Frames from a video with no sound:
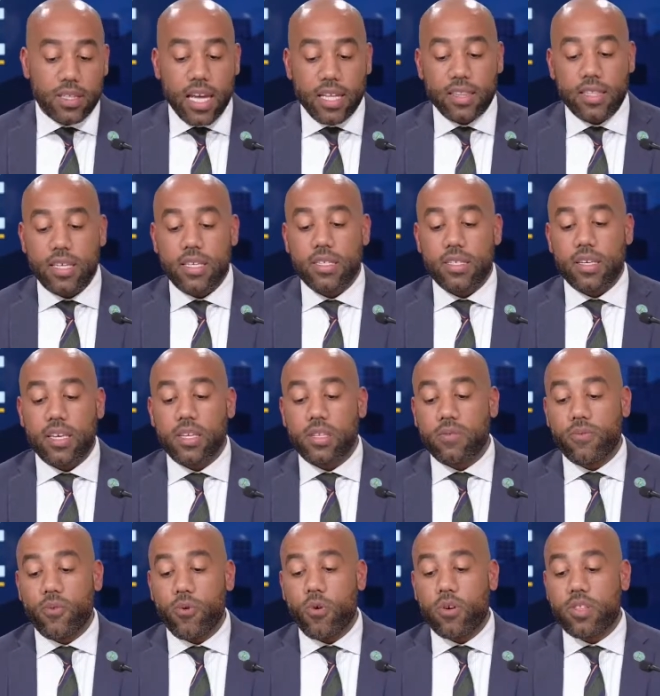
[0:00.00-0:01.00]
that this is
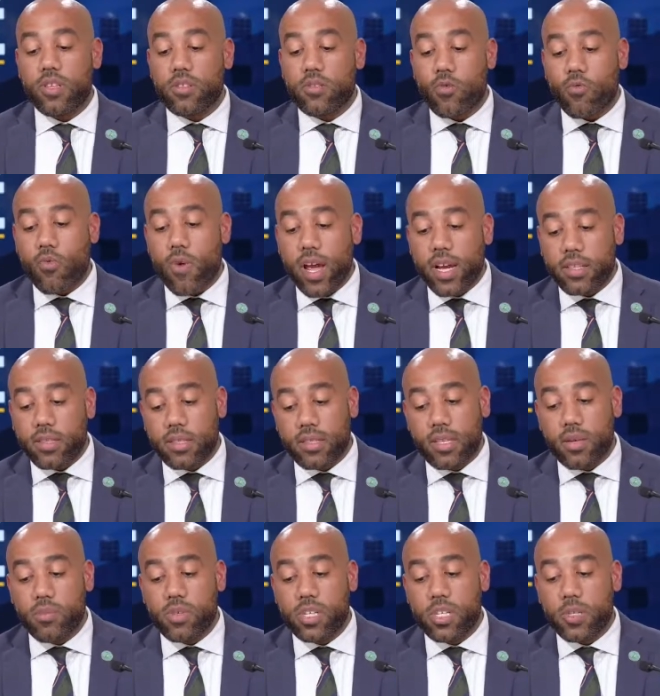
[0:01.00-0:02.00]
for the direct
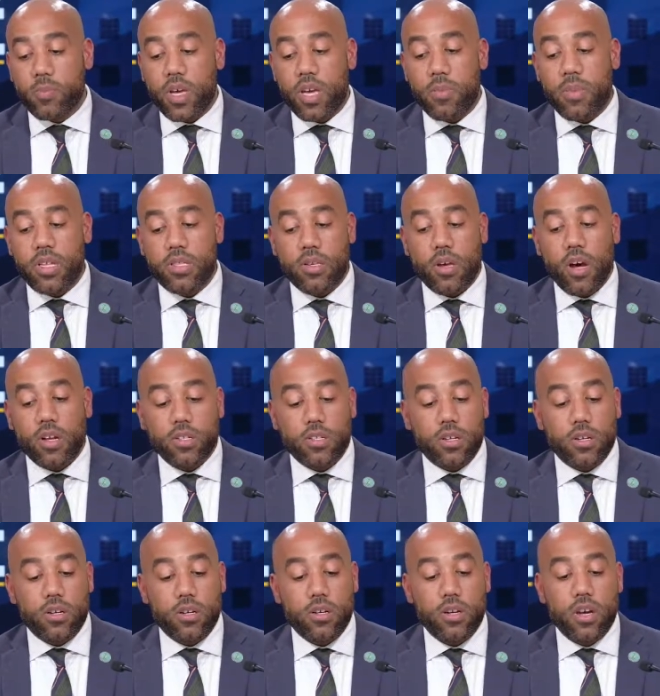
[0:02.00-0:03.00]
stimulus payments
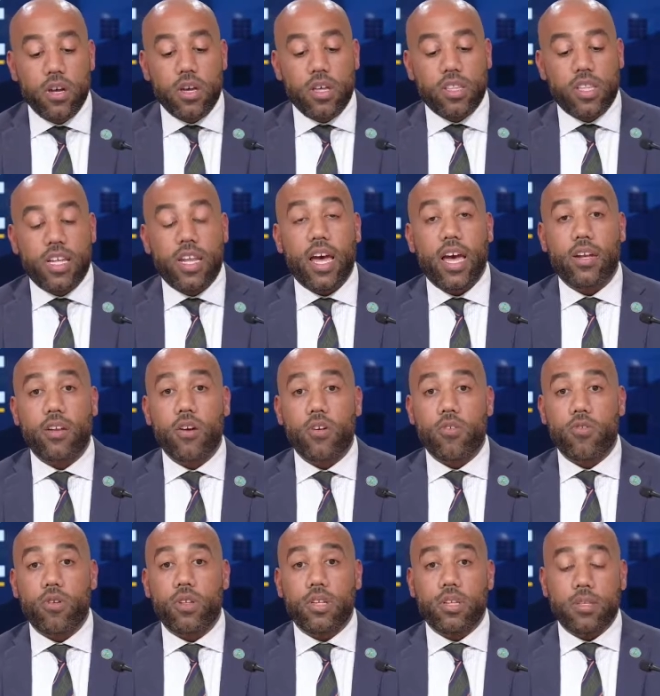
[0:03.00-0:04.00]
under the
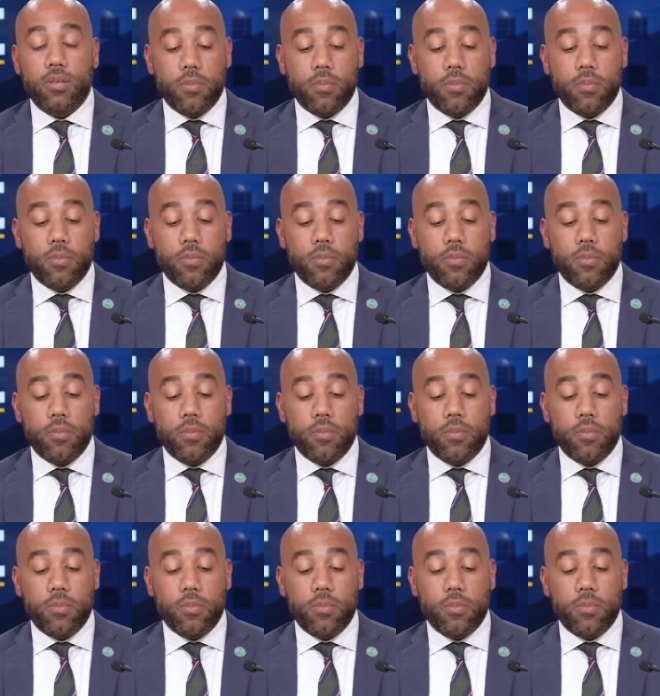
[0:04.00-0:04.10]
$900